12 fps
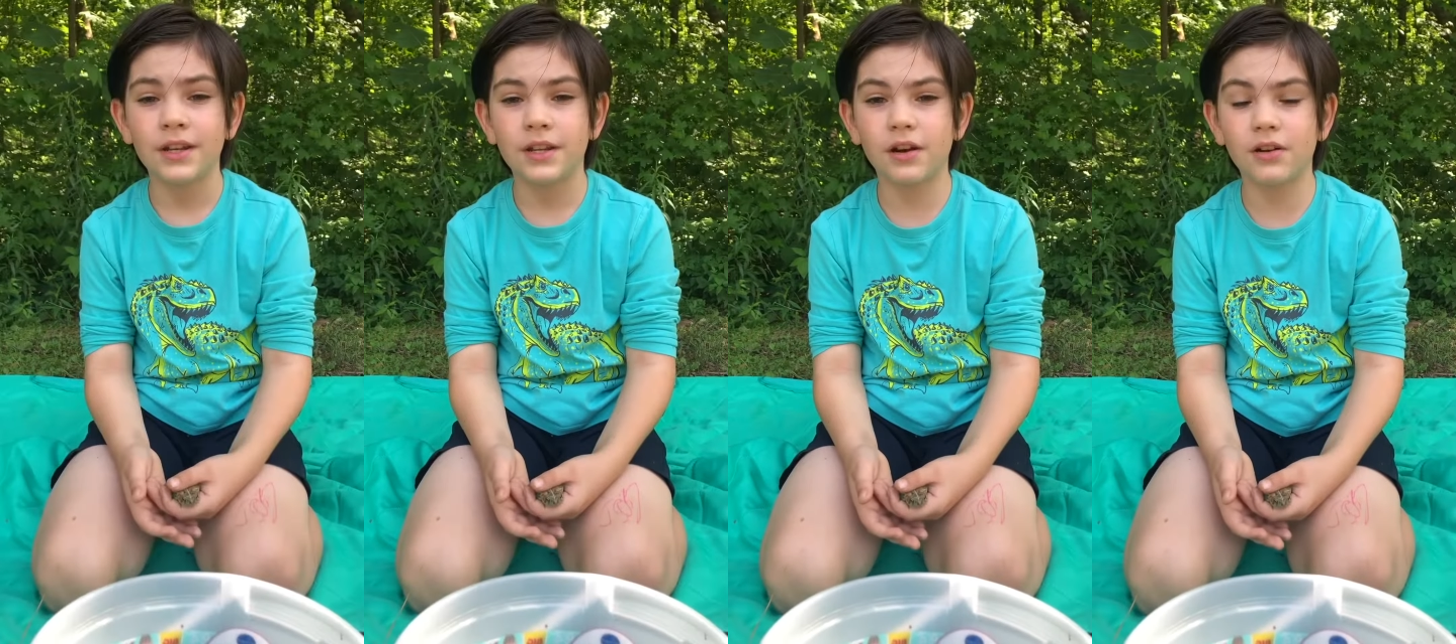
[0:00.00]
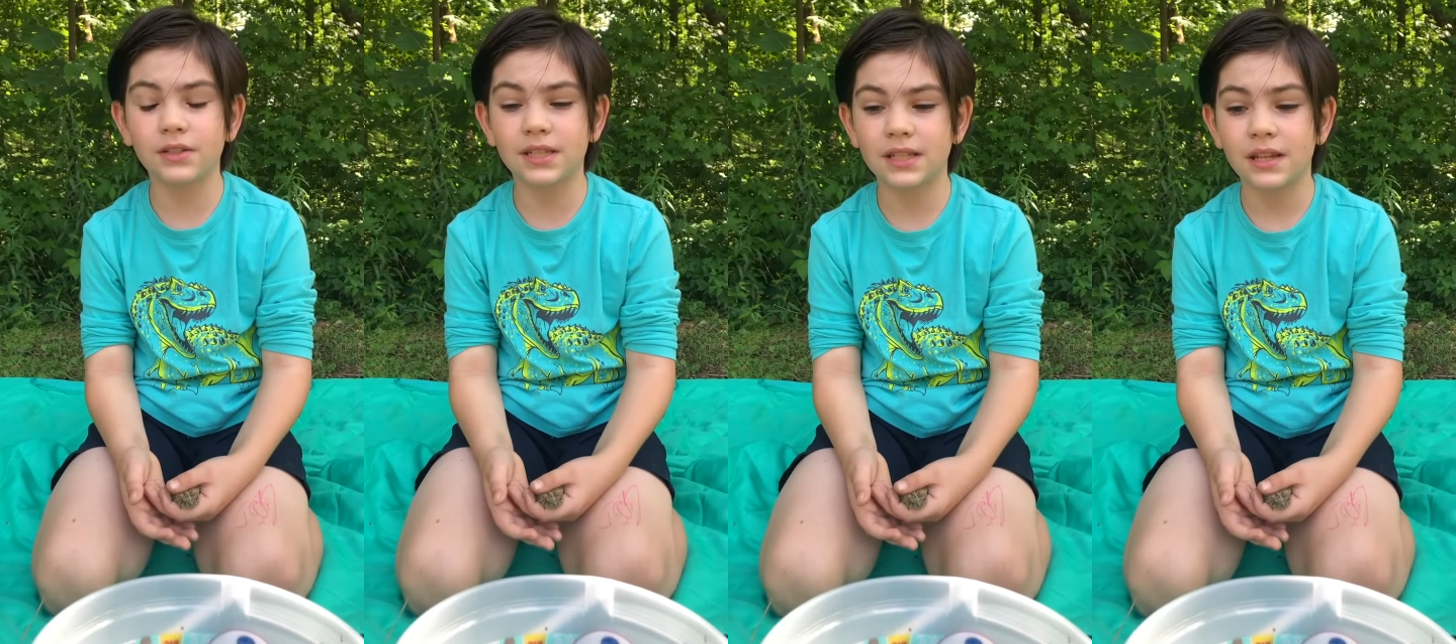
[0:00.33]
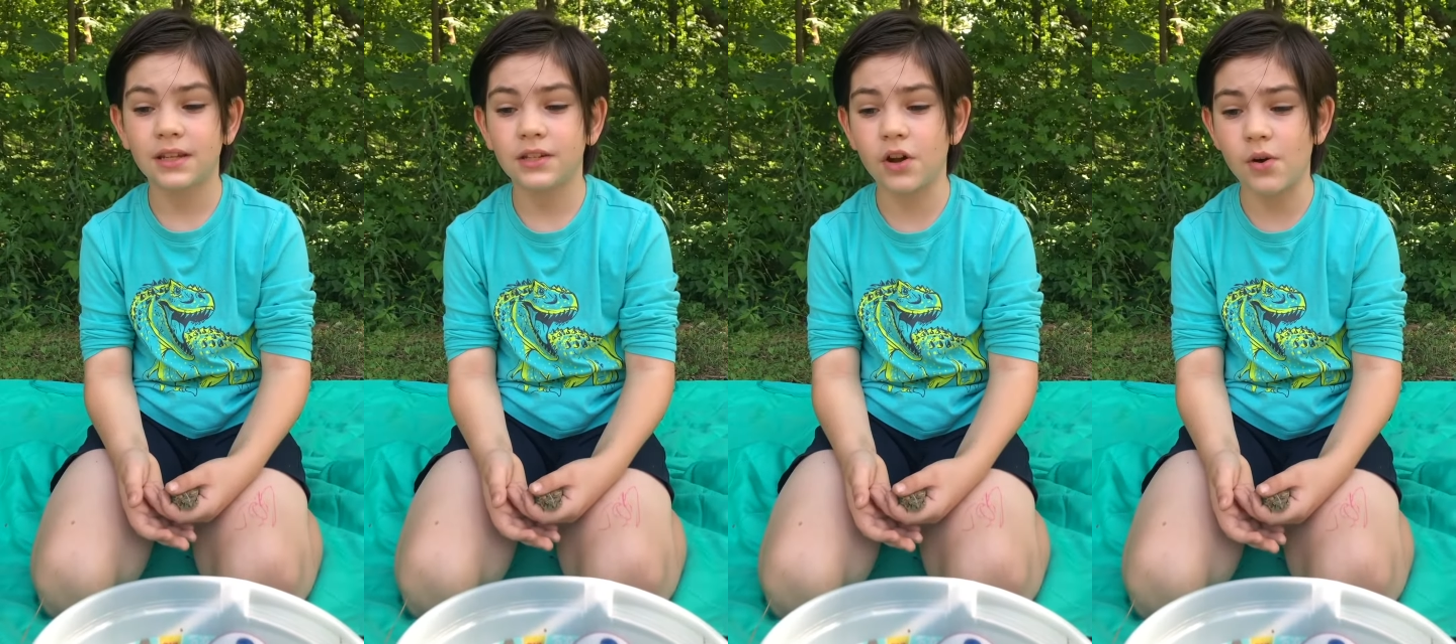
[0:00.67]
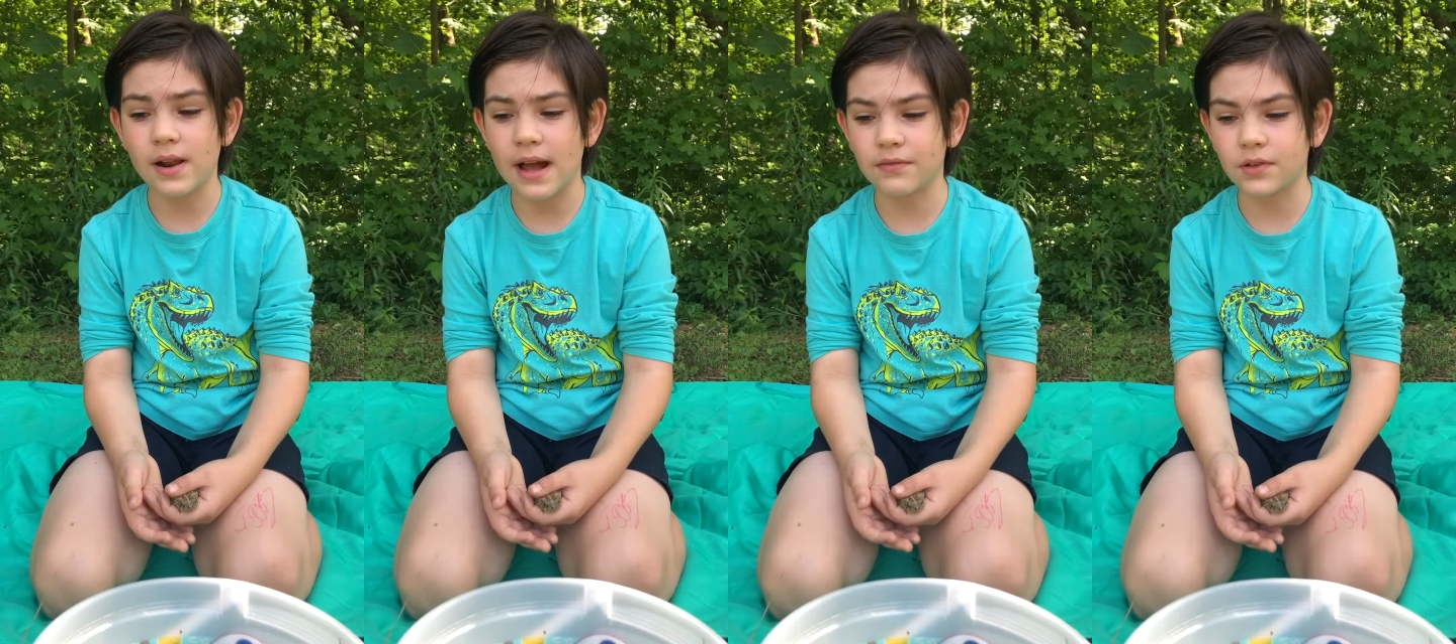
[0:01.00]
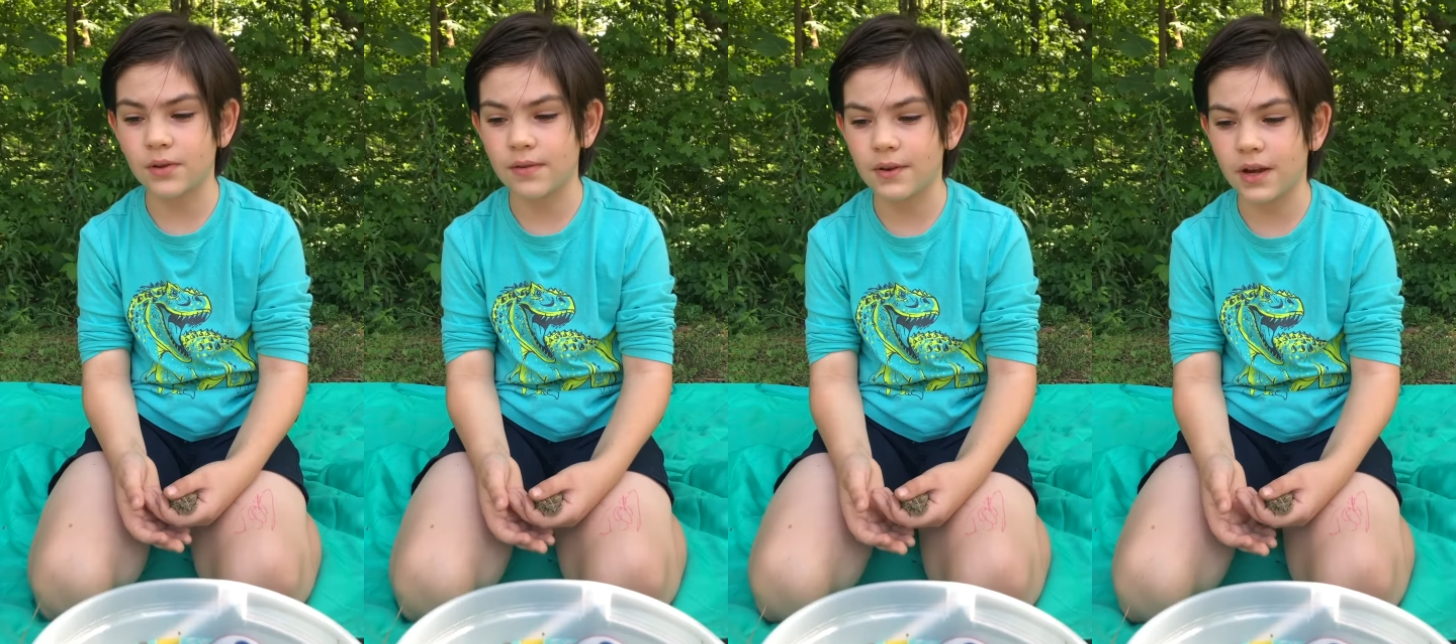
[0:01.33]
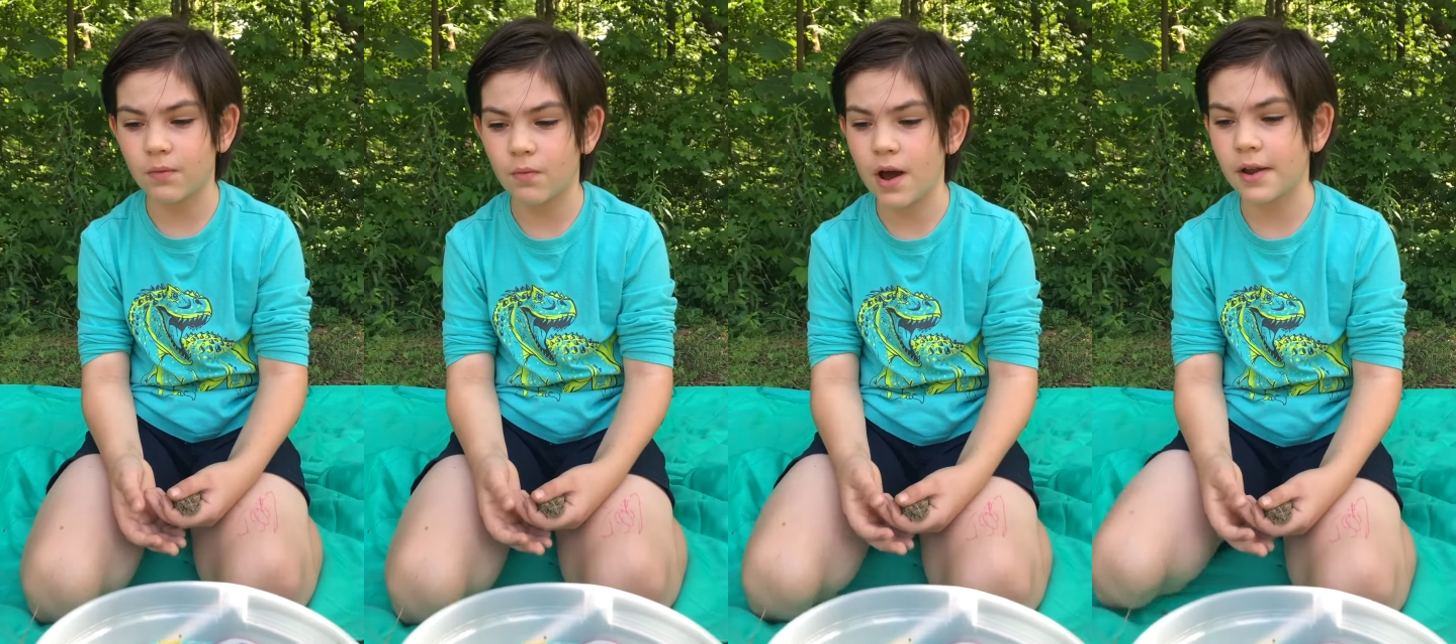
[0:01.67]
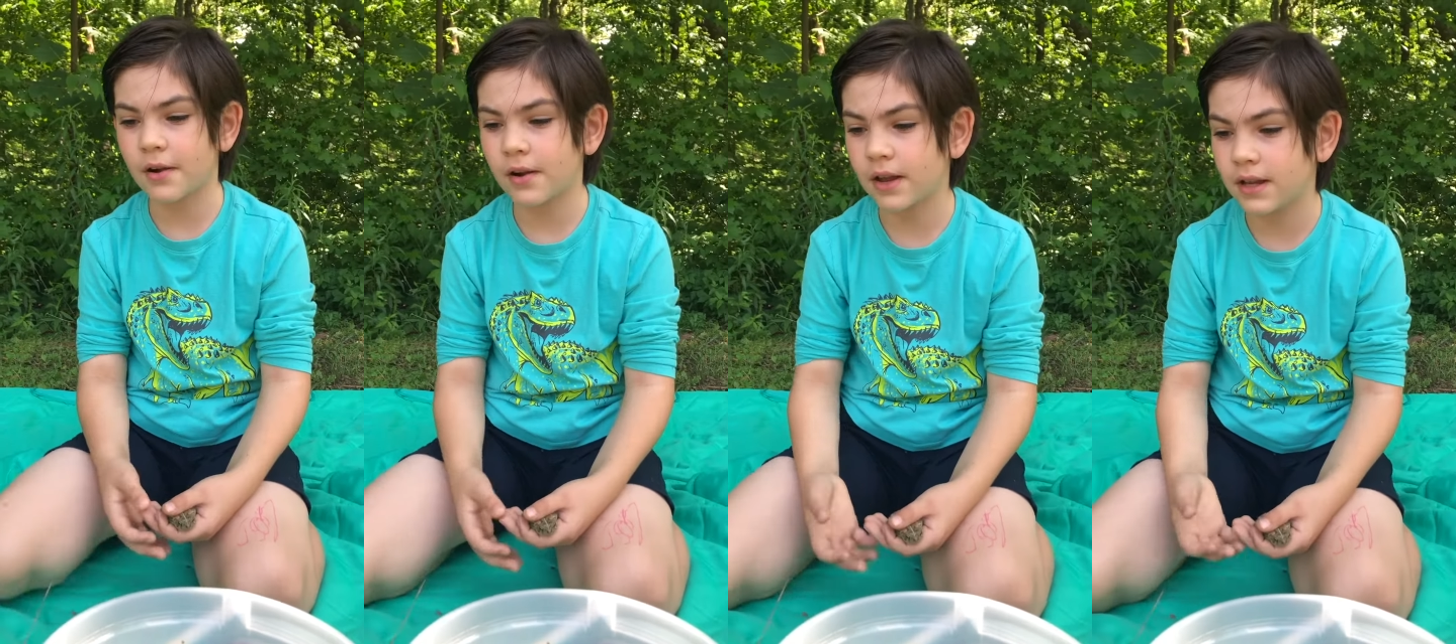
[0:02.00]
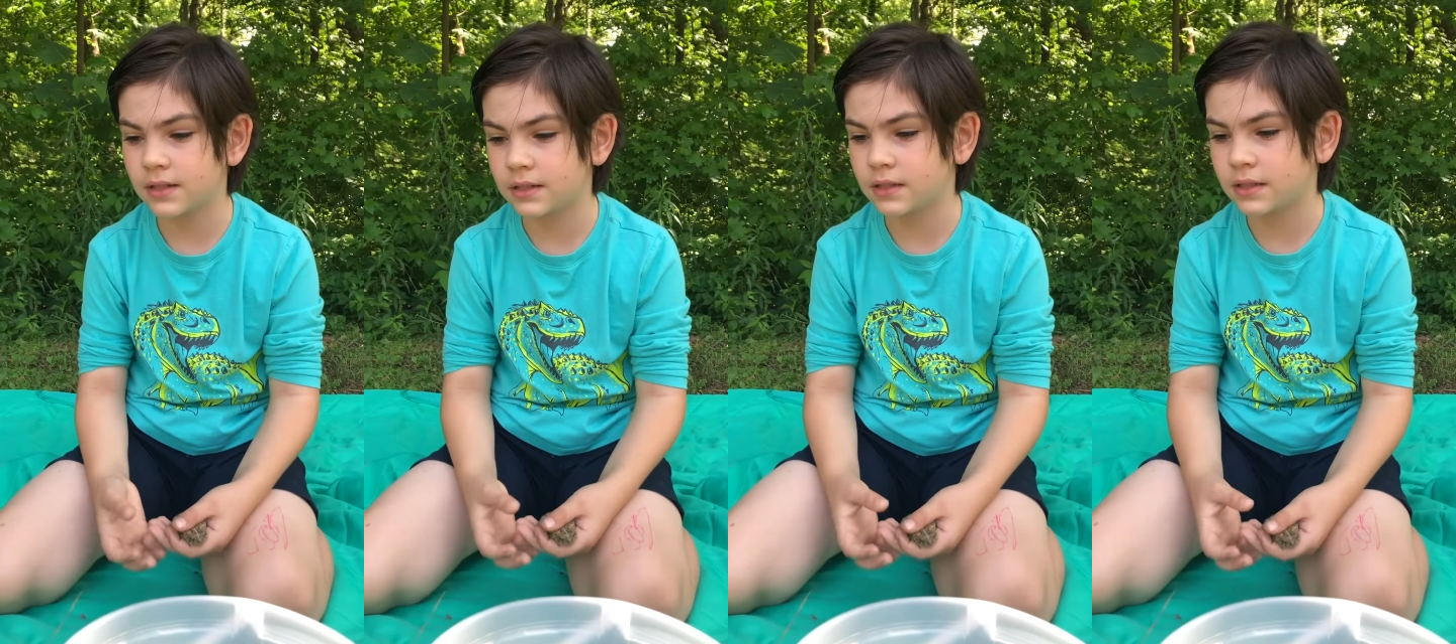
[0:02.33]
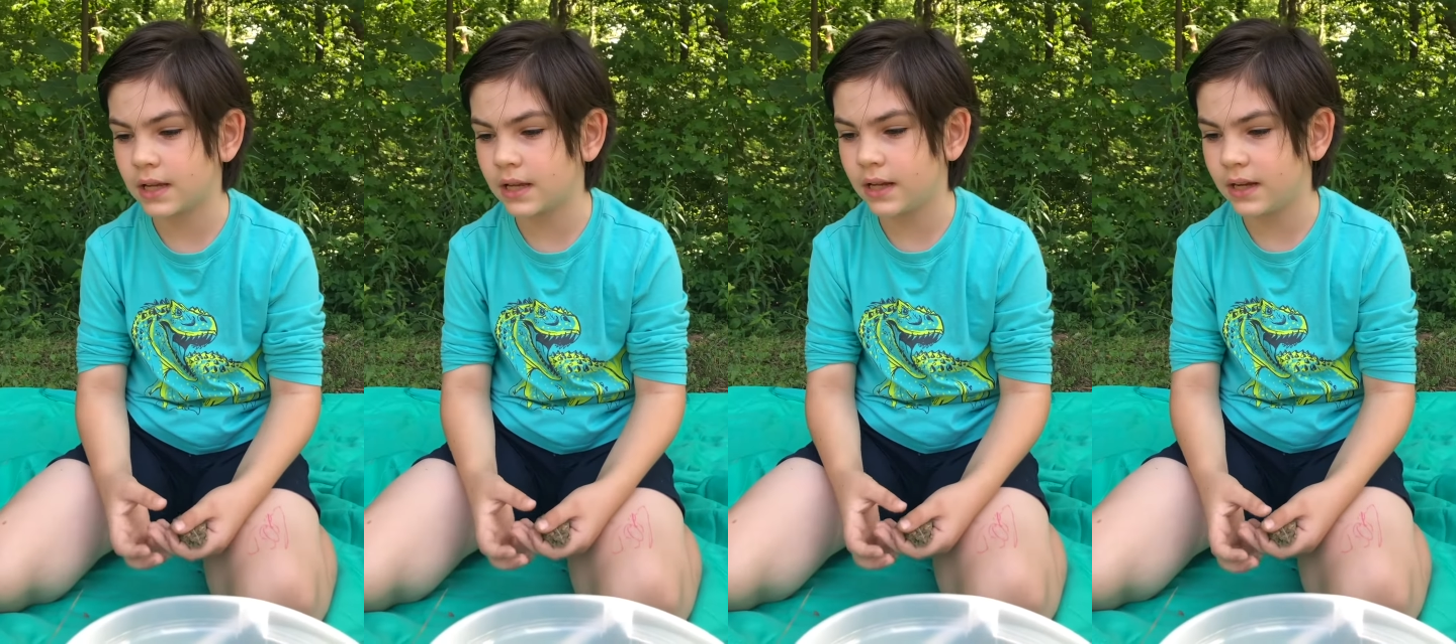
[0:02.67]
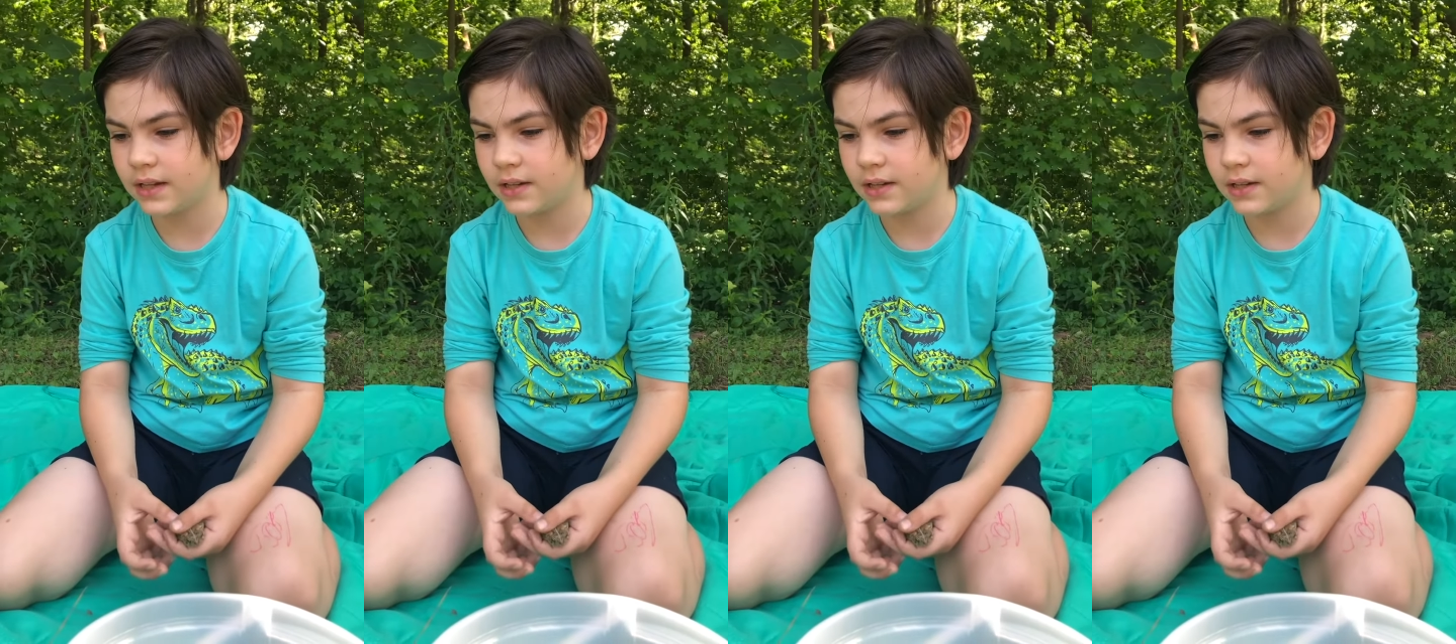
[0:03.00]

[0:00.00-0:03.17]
toads don't have to live near water because they